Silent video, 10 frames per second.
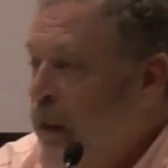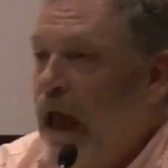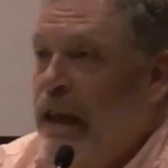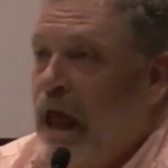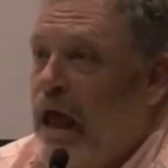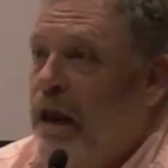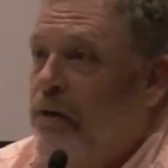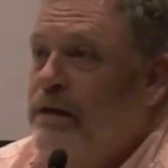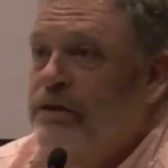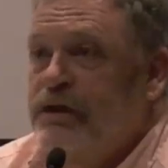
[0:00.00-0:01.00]
And, and I
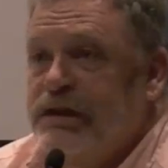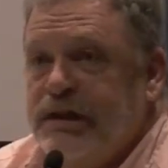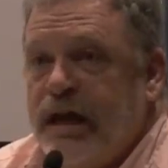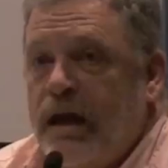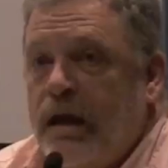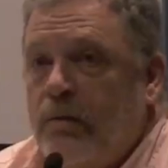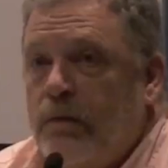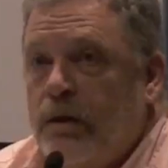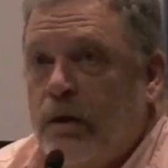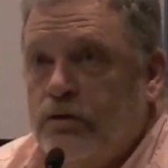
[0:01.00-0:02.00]
will just say,
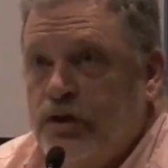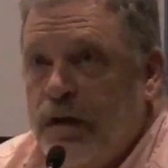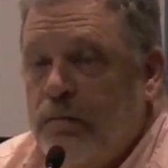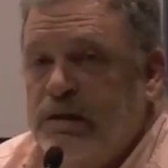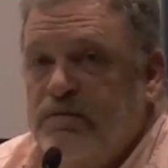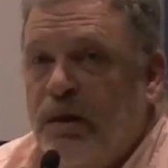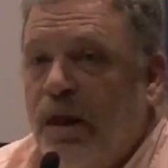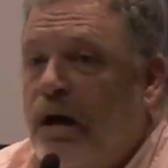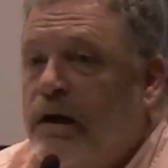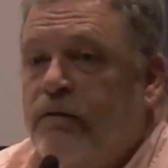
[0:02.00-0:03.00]
you know, shameless
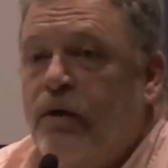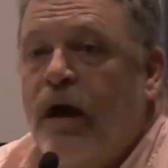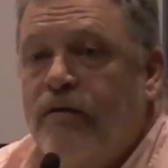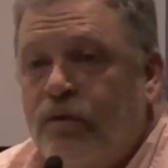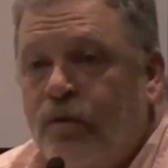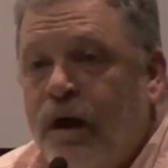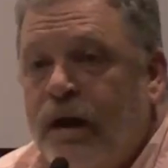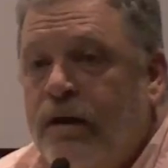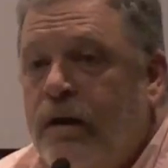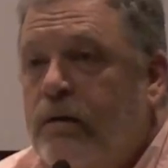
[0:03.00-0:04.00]
plug, if you haven't
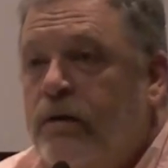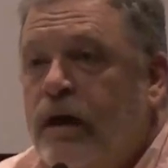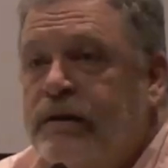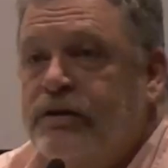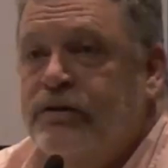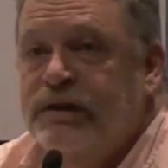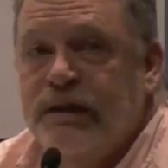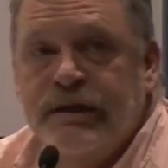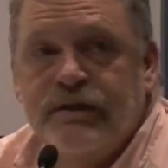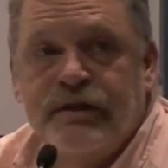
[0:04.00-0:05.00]
read Dexter's
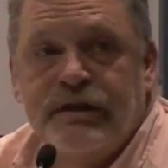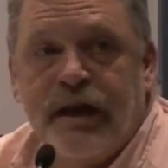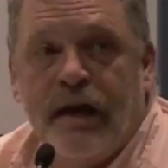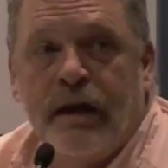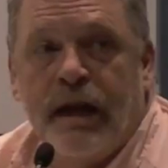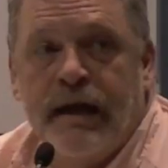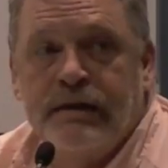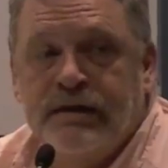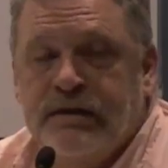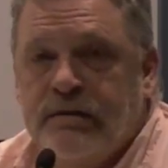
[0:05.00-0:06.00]
Delicious yet, it
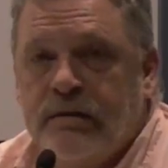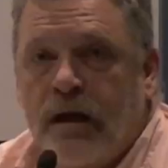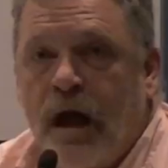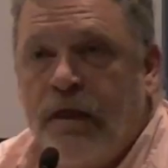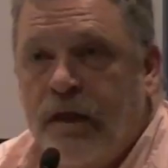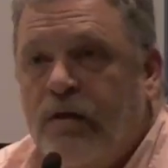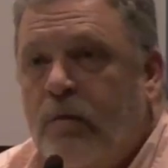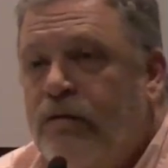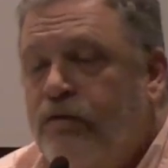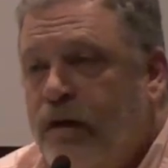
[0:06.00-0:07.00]
has, I think,
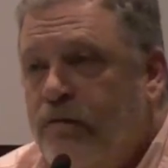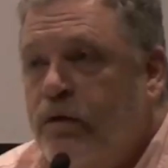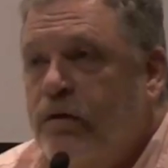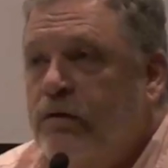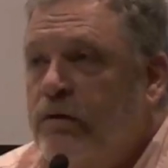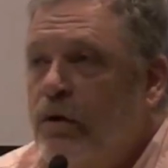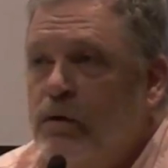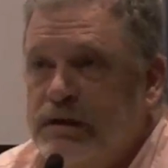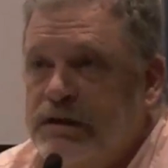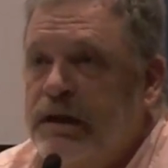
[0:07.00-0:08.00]
my favorite
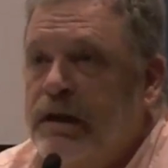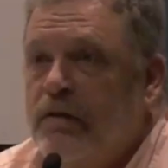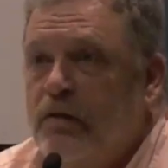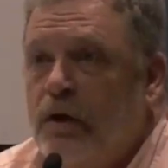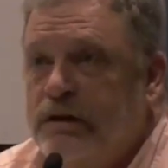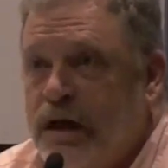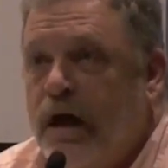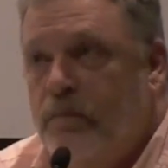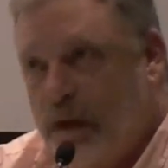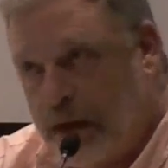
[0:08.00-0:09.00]
Doakes scene of all
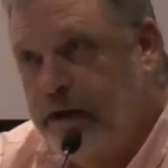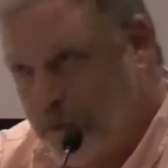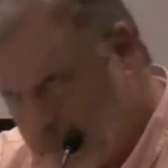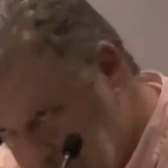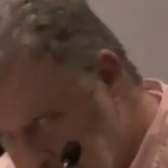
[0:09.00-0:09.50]
time in it.